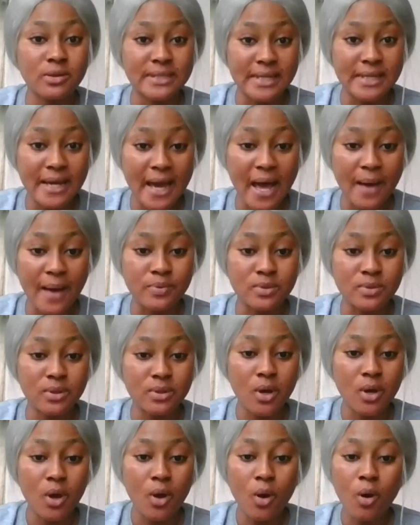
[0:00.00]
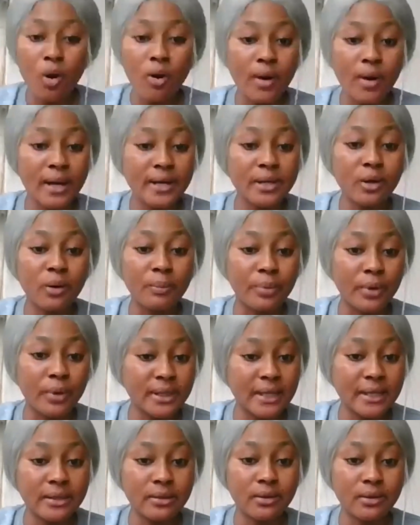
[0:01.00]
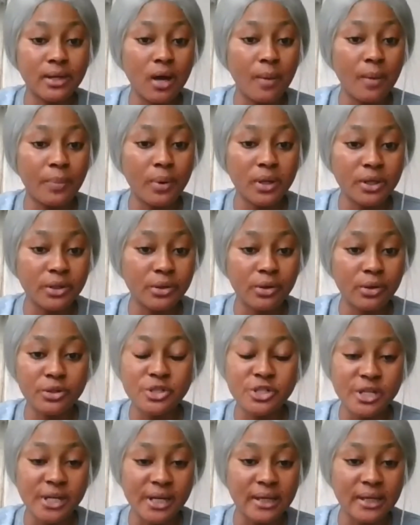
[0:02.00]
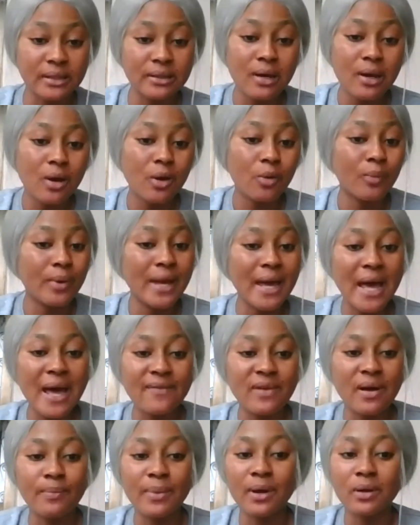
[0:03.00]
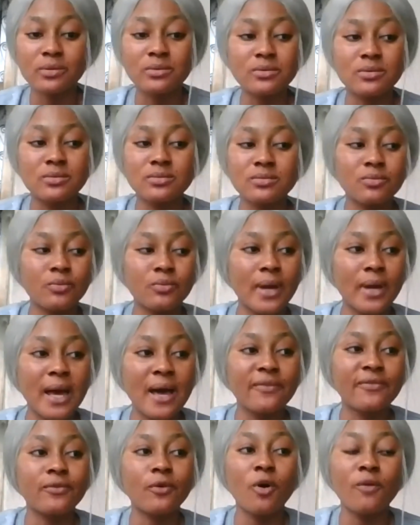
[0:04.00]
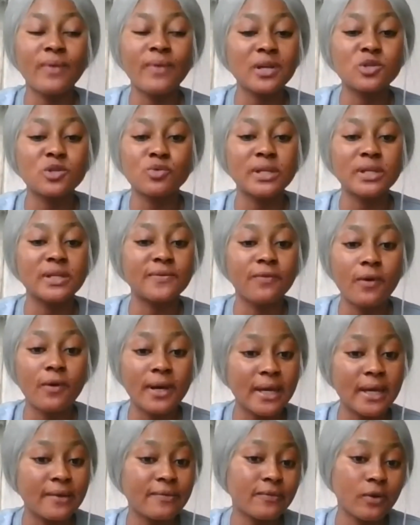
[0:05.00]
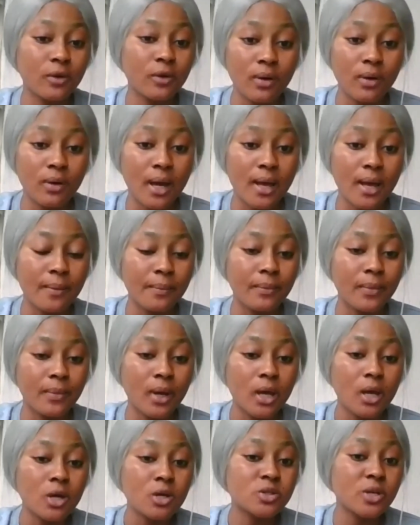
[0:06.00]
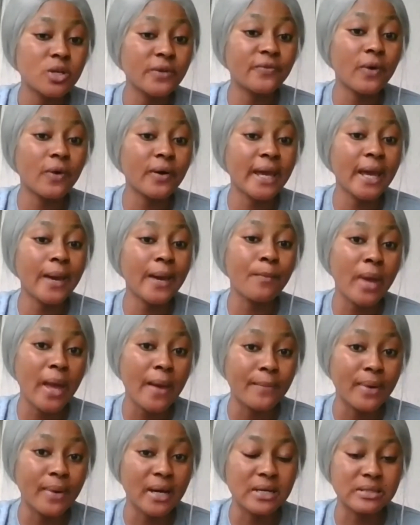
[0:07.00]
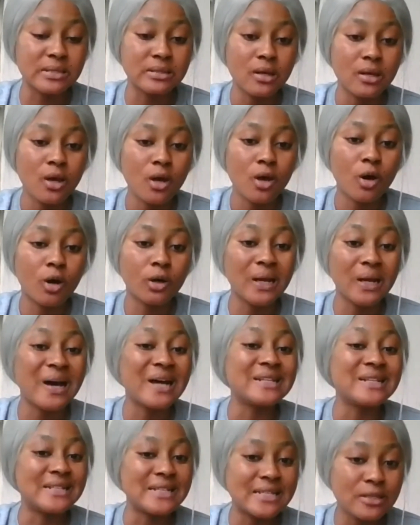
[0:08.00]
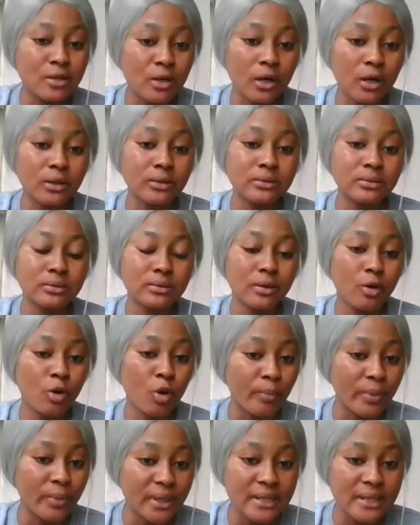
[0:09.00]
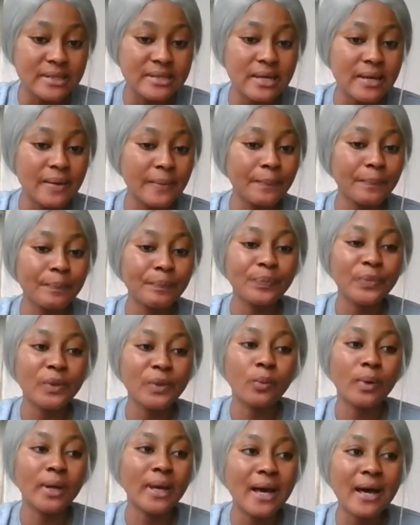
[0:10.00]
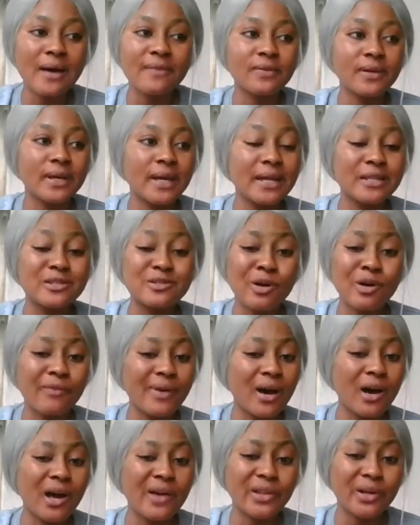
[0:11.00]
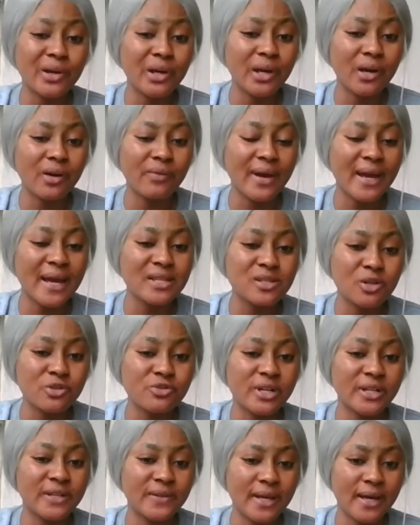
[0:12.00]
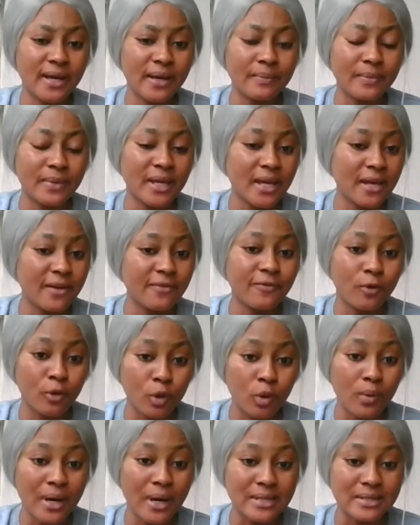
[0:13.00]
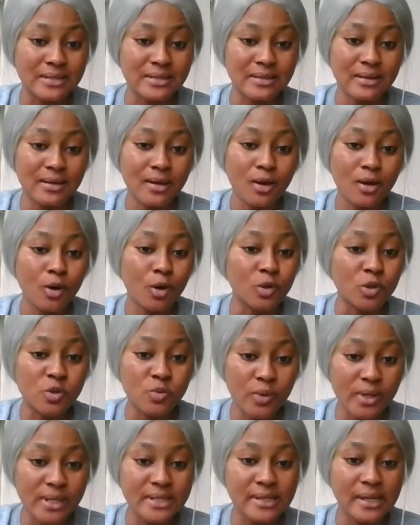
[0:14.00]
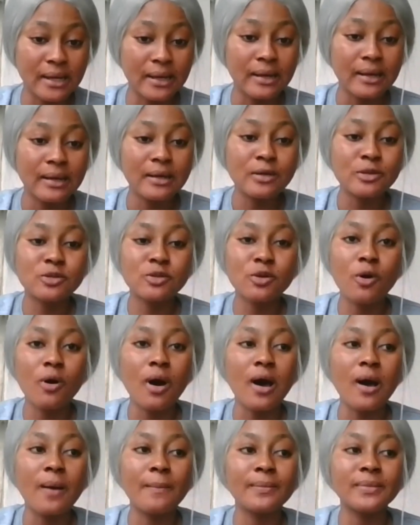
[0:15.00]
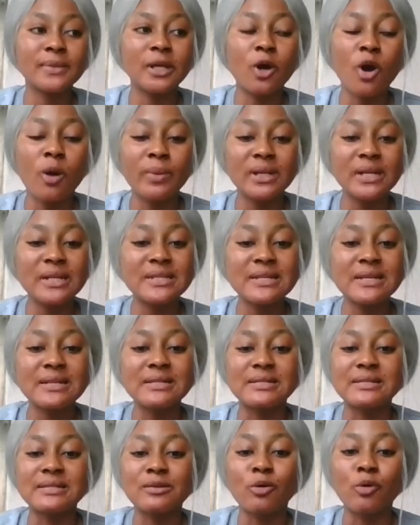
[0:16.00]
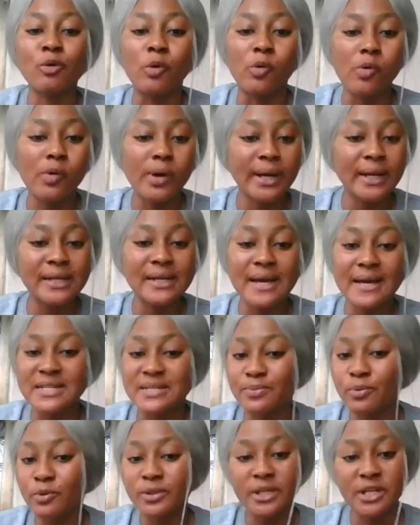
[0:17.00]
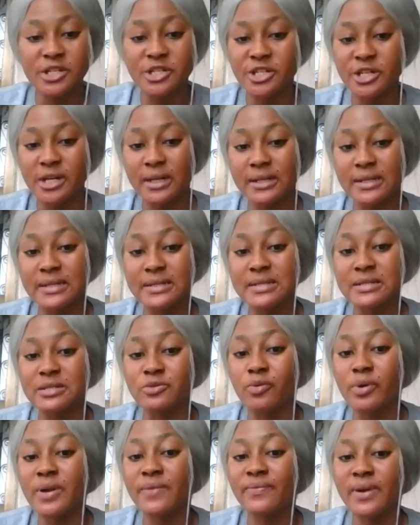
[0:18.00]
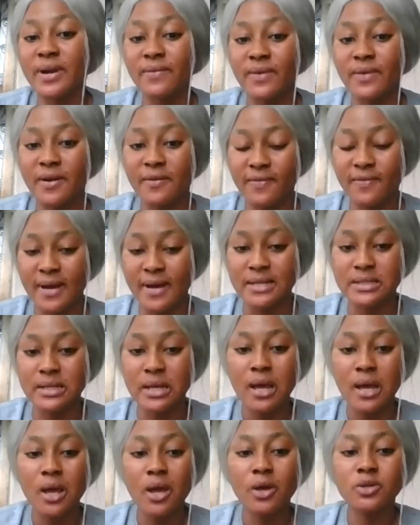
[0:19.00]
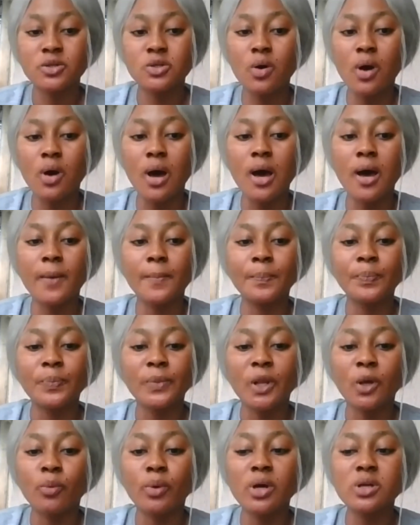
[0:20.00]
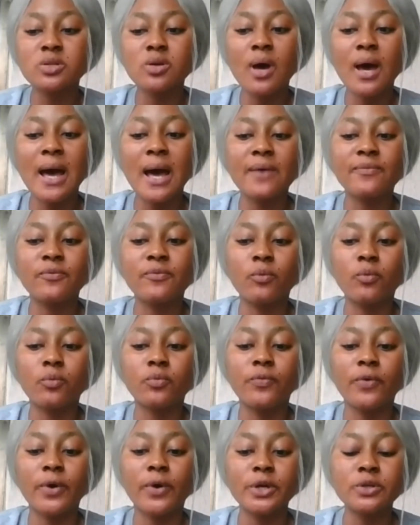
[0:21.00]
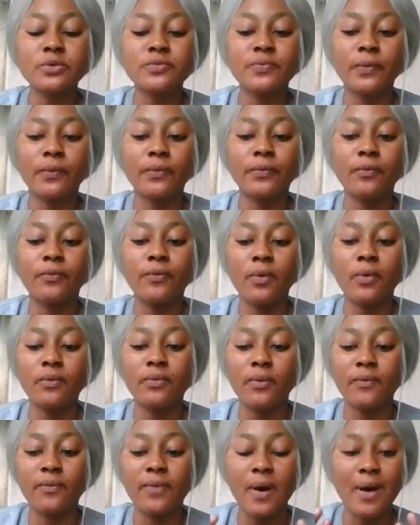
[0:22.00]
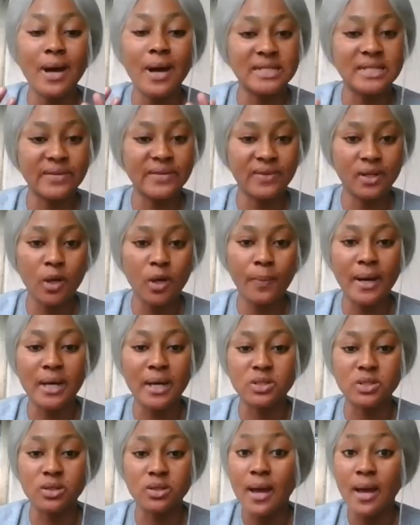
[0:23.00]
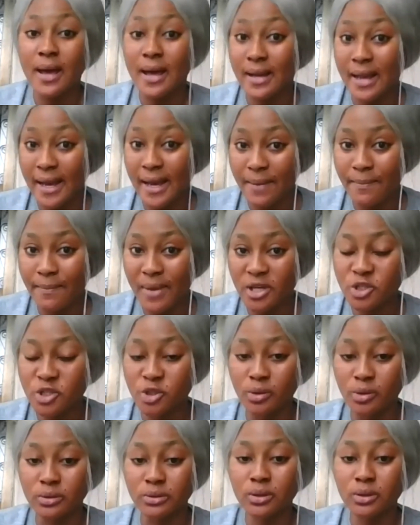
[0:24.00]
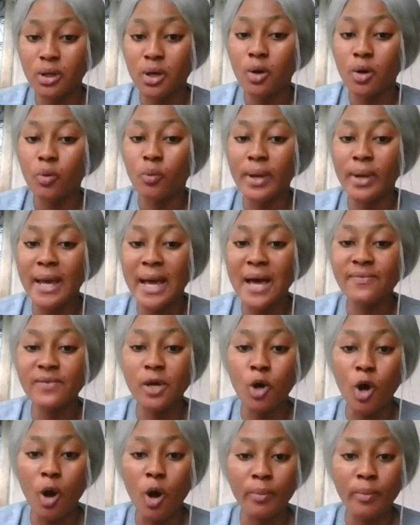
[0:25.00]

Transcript: DApps already onboarded on our Polygon chain. We have over 24K followers, 24K members on our Discord community. We have over 800K followers on Twitter. So the community is growing exponentially. It is growing very, very fast. So we also have, for our developers, like I mentioned, we have a